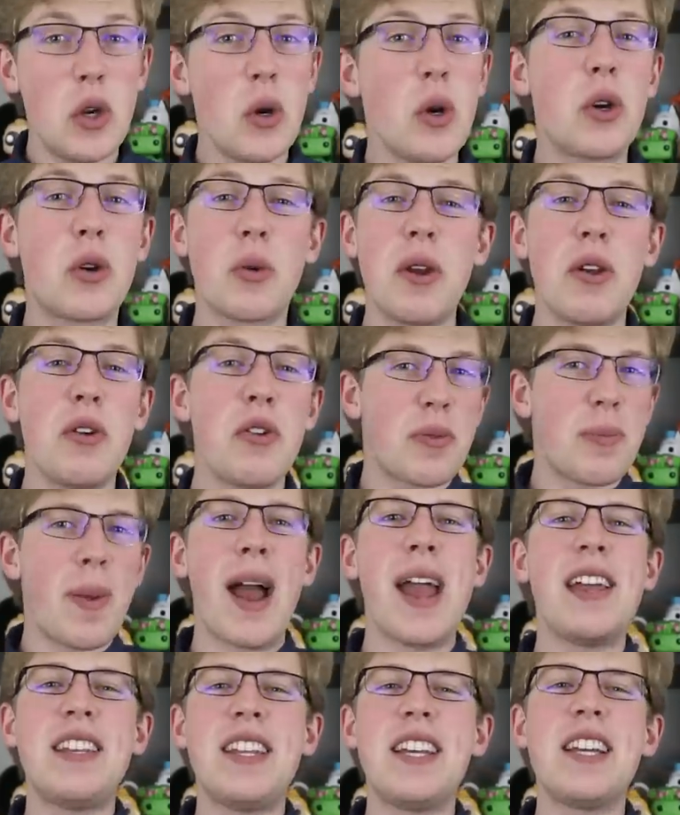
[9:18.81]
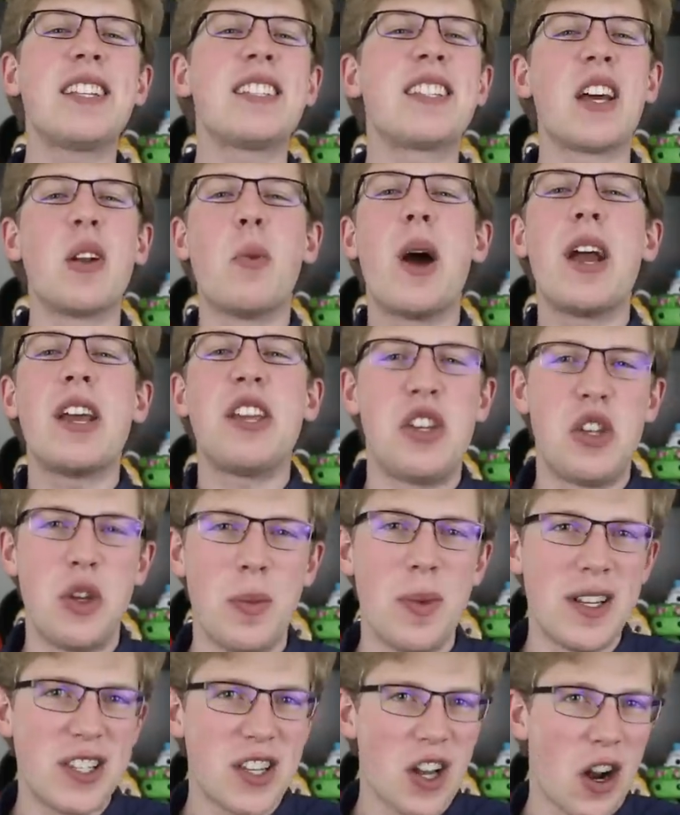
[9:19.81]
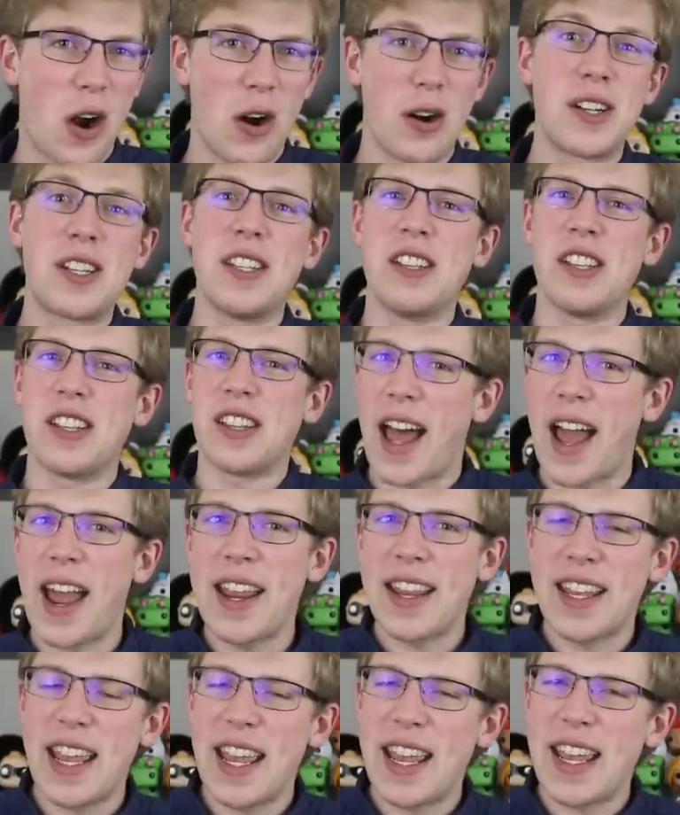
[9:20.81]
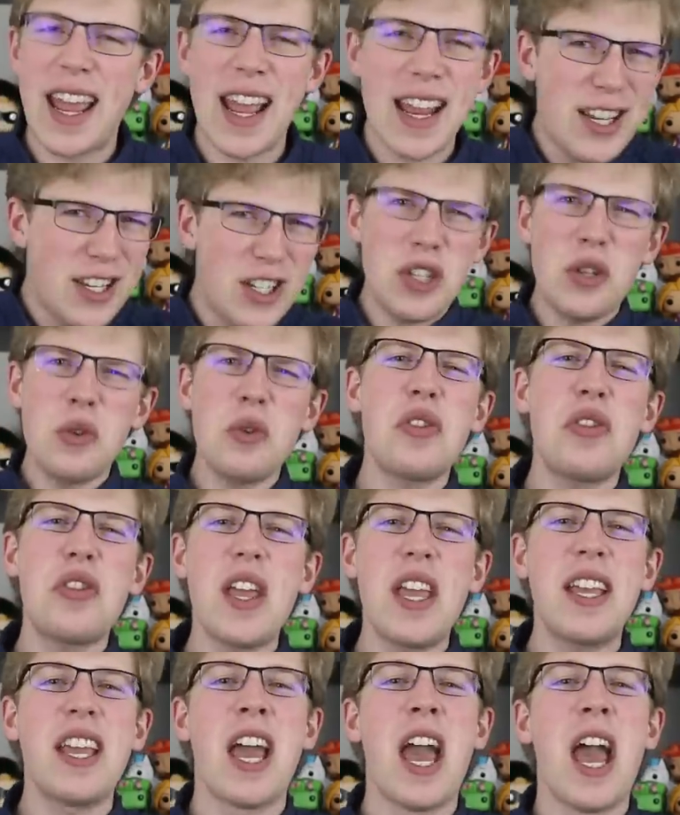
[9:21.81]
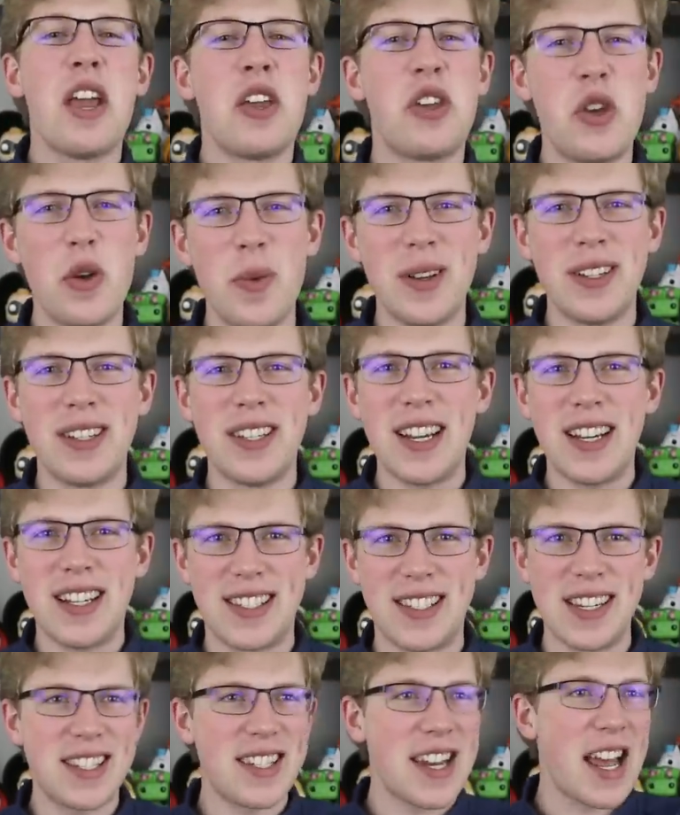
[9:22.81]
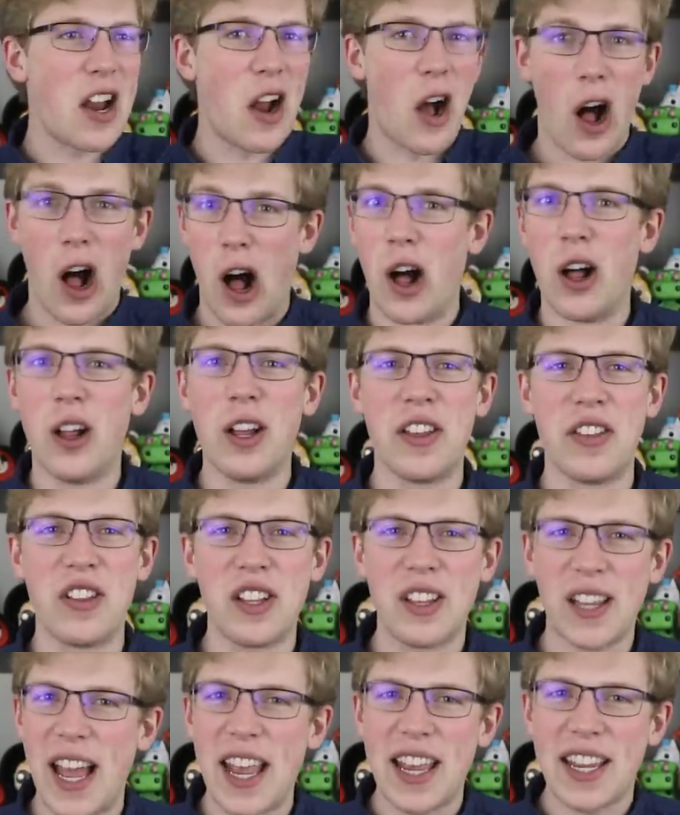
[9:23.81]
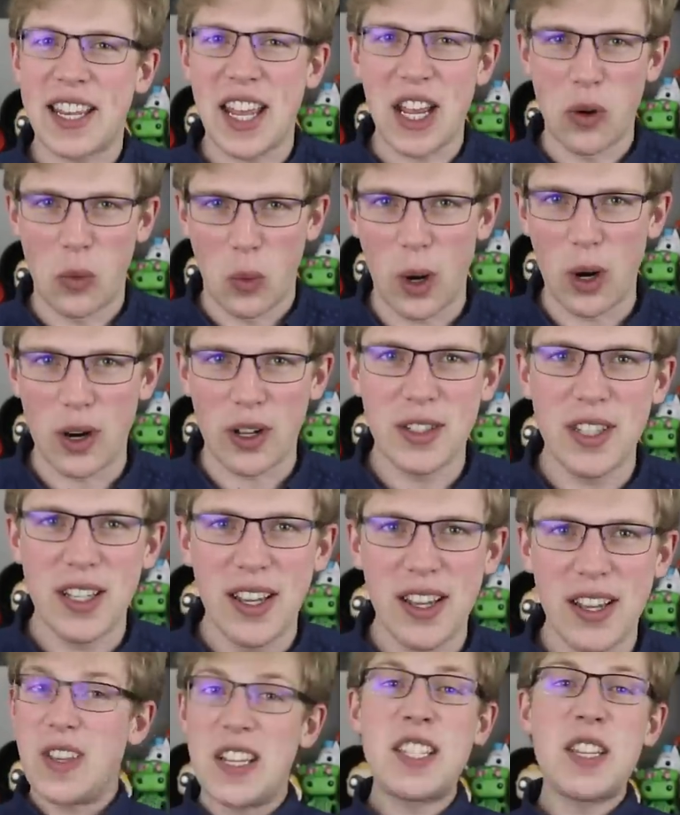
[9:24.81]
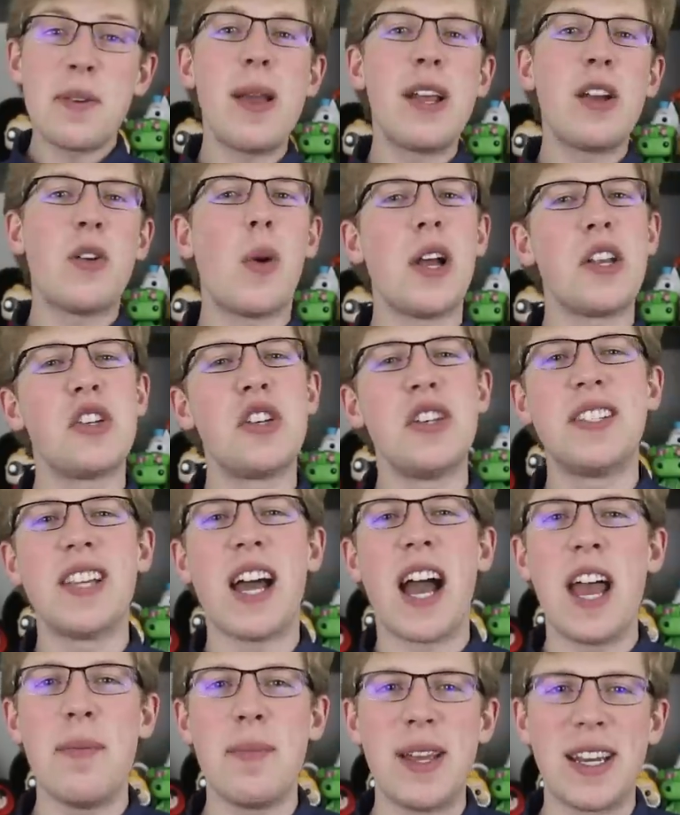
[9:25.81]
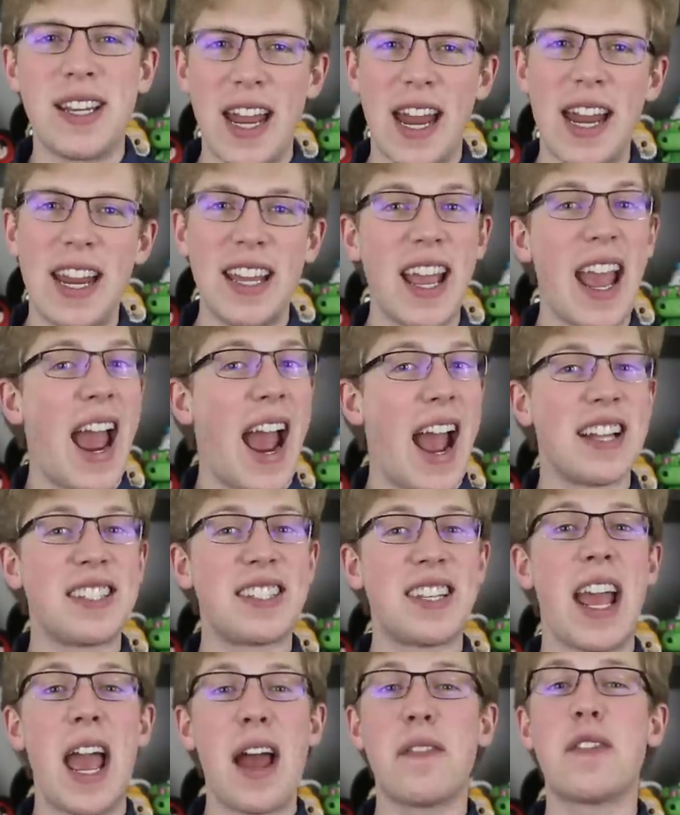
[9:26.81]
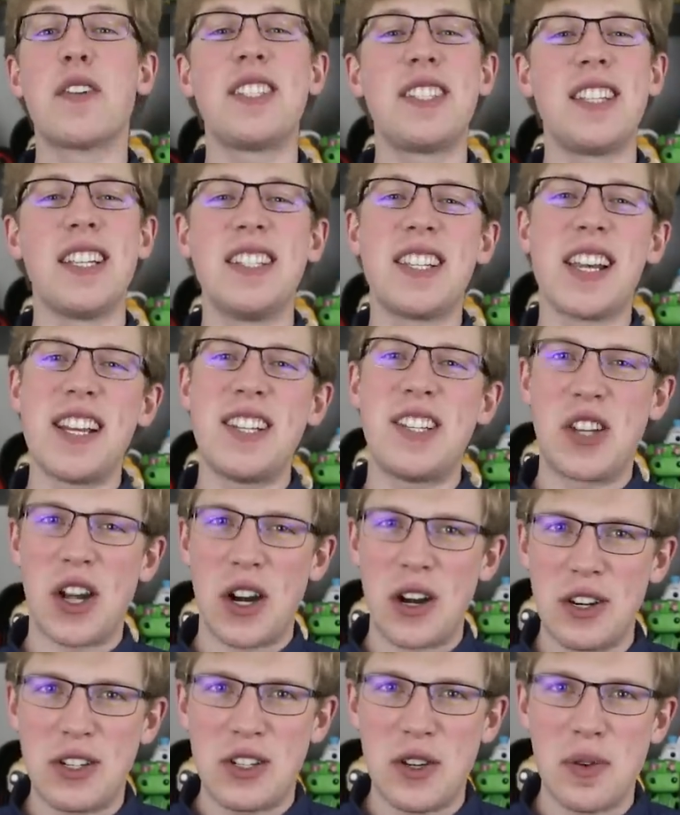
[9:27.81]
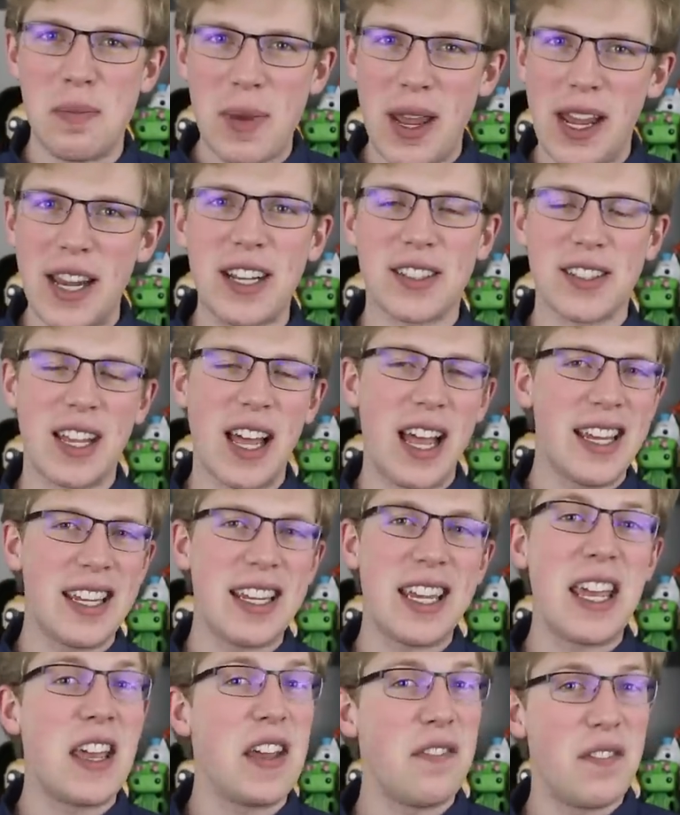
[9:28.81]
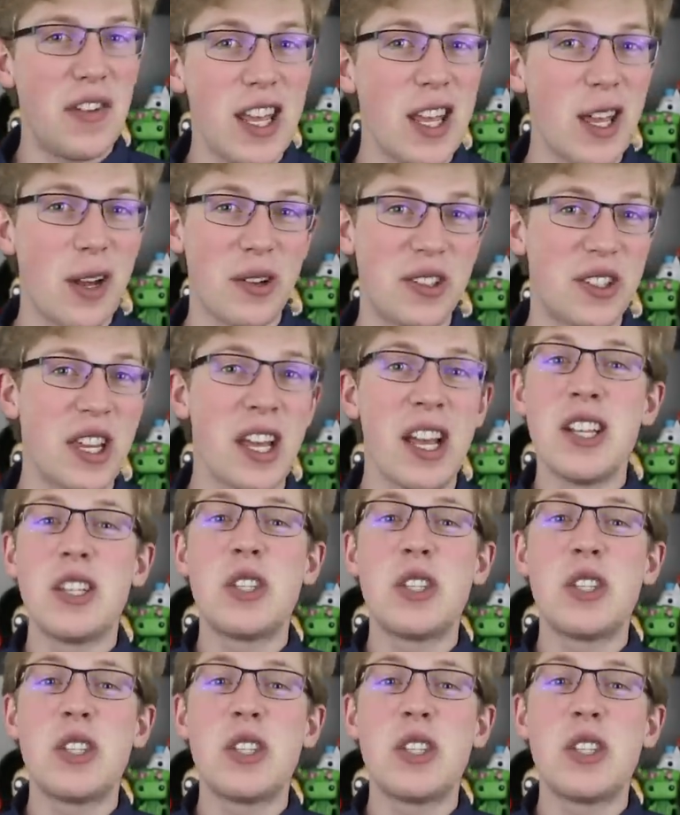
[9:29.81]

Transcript: Do you agree with my ideas on why humans aren't in The Lion King? And do you think humans exist at all in the Lion King world? These have been questions I've been getting asked ever since I started to make Lion King videos.